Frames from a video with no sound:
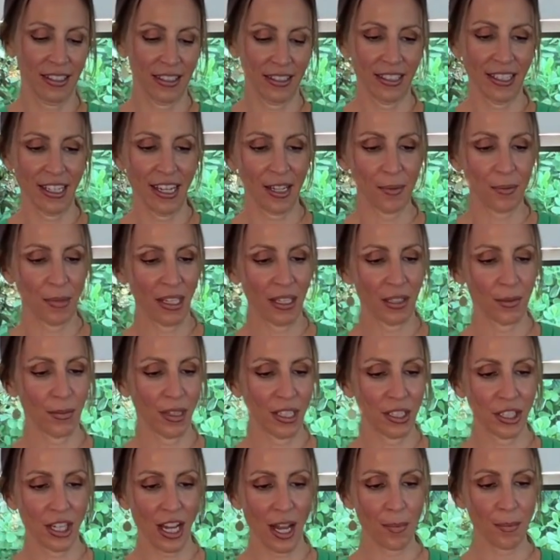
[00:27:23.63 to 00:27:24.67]
Yeah,
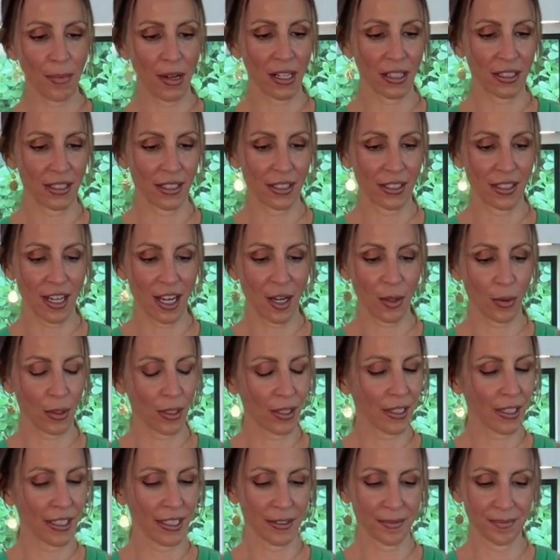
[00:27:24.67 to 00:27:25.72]
my chat box is not
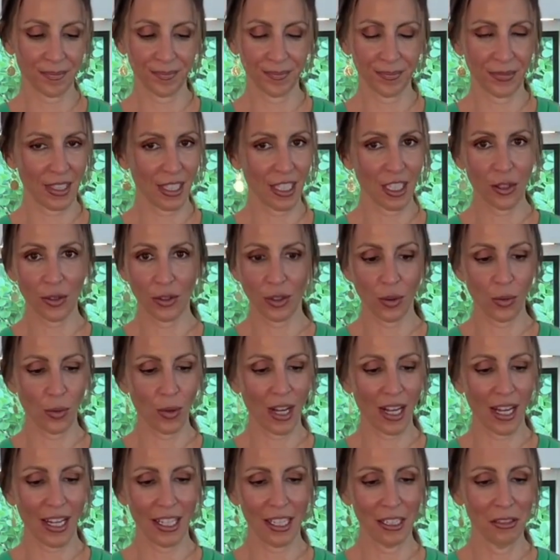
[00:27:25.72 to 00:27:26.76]
working. I don't know
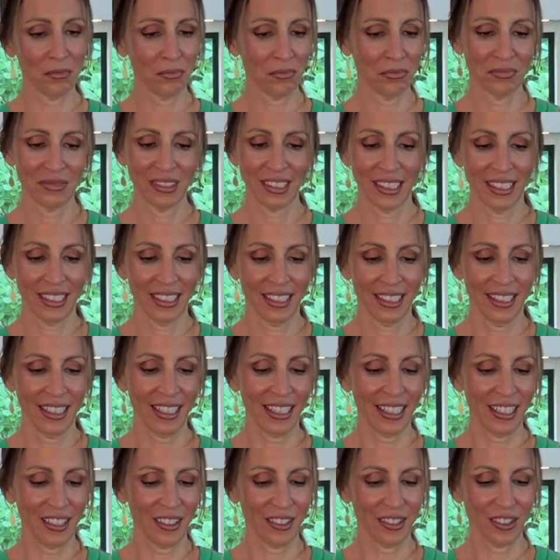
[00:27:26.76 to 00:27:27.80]
why.
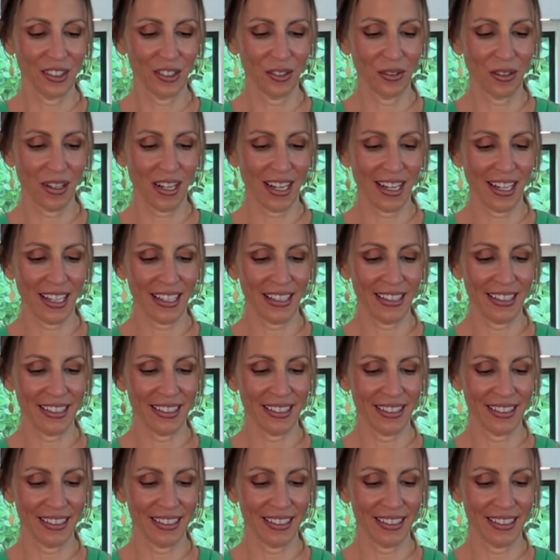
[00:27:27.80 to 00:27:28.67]
I don't know why.